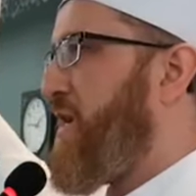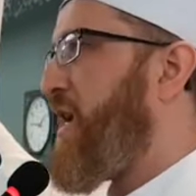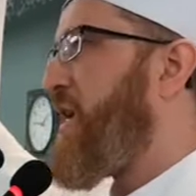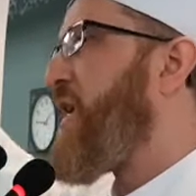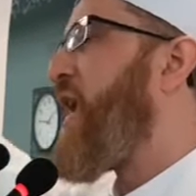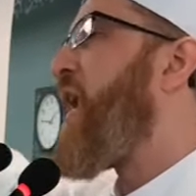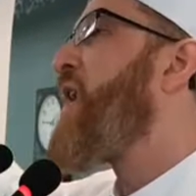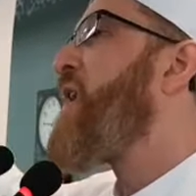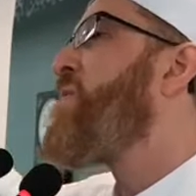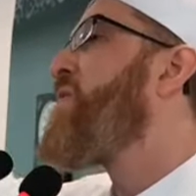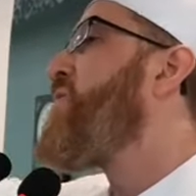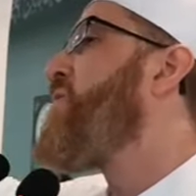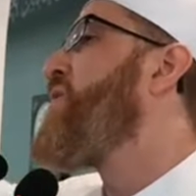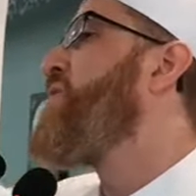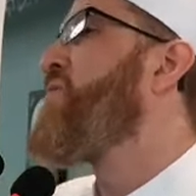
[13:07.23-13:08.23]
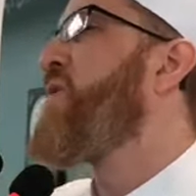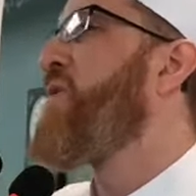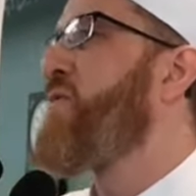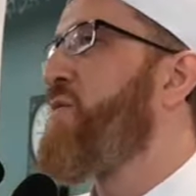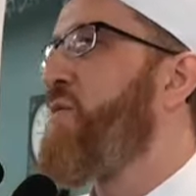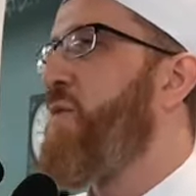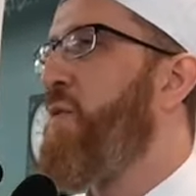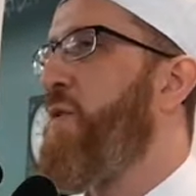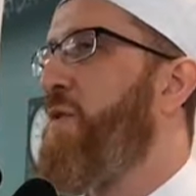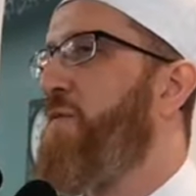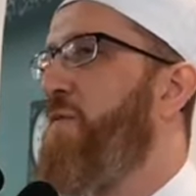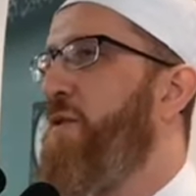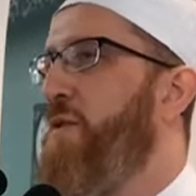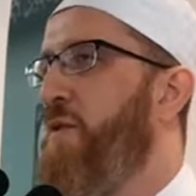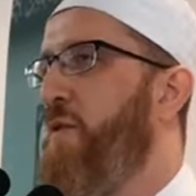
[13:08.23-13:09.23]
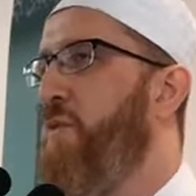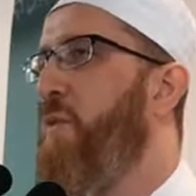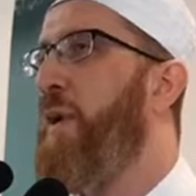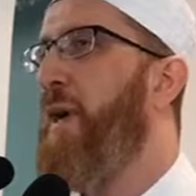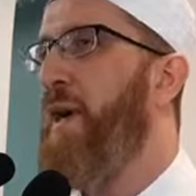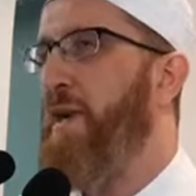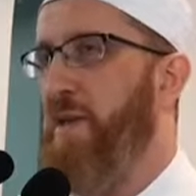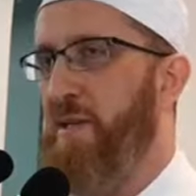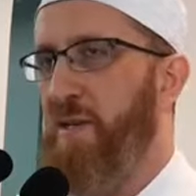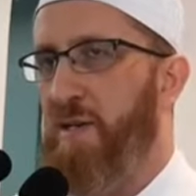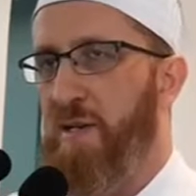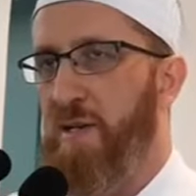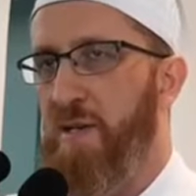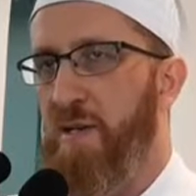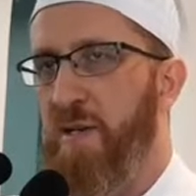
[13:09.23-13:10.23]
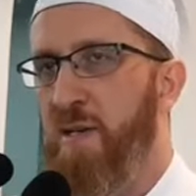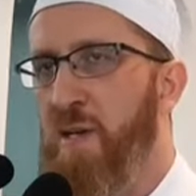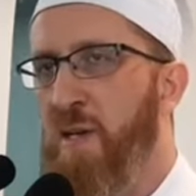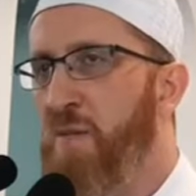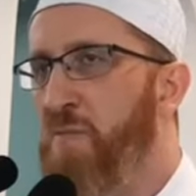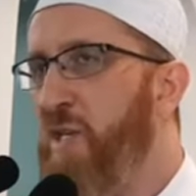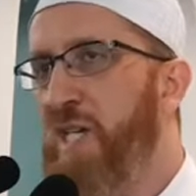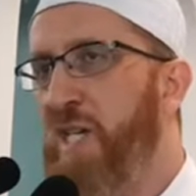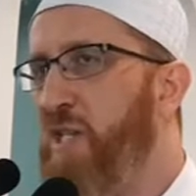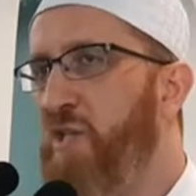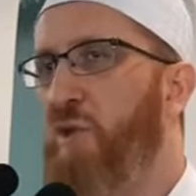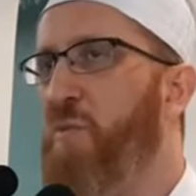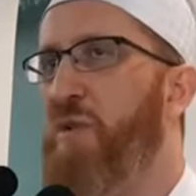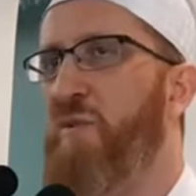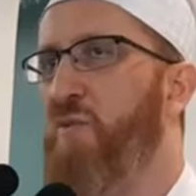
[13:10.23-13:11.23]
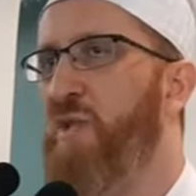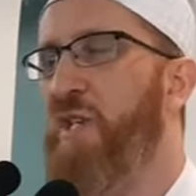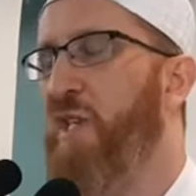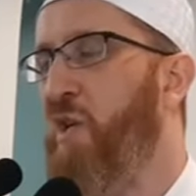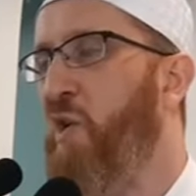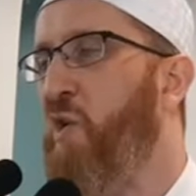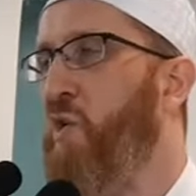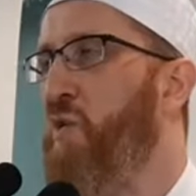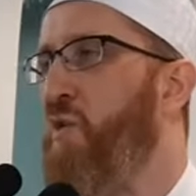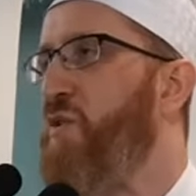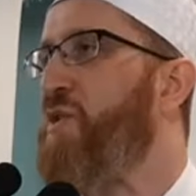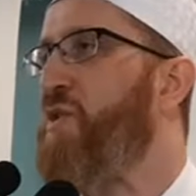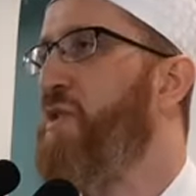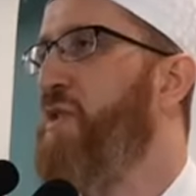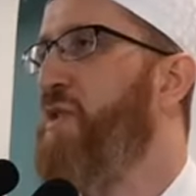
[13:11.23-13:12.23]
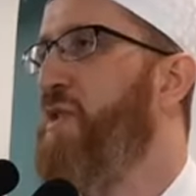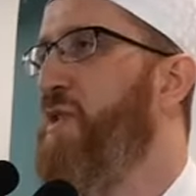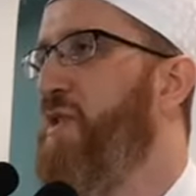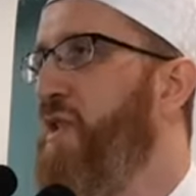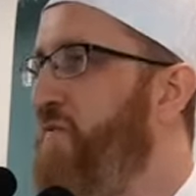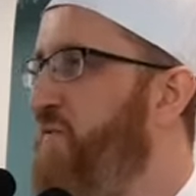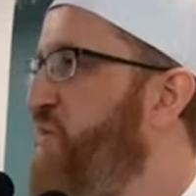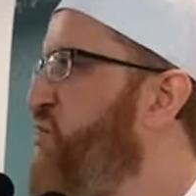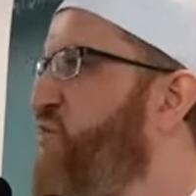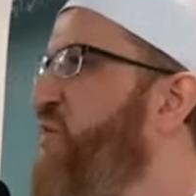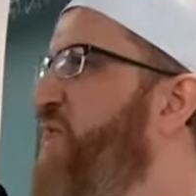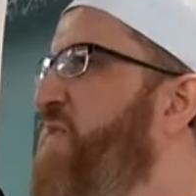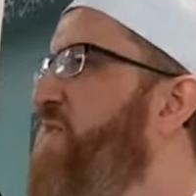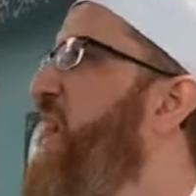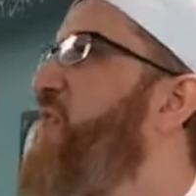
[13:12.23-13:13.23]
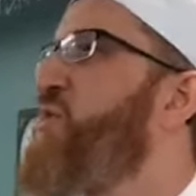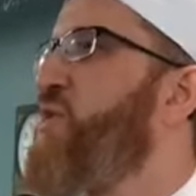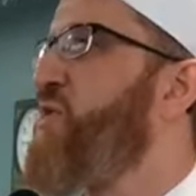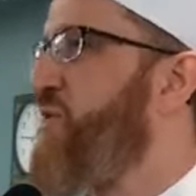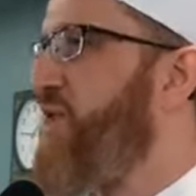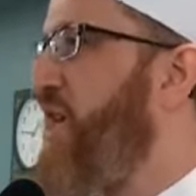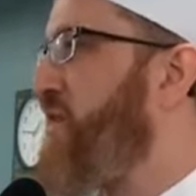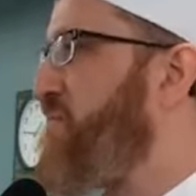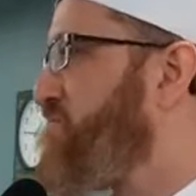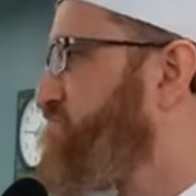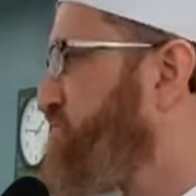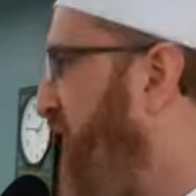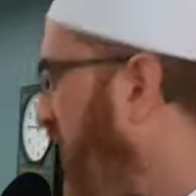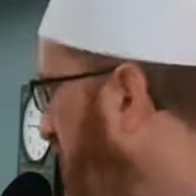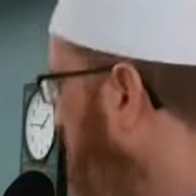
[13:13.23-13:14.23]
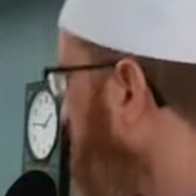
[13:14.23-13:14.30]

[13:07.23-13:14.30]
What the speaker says: And I am the one who gives a reward for it. Why? Because nobody really knows if you're truly fasting or not. I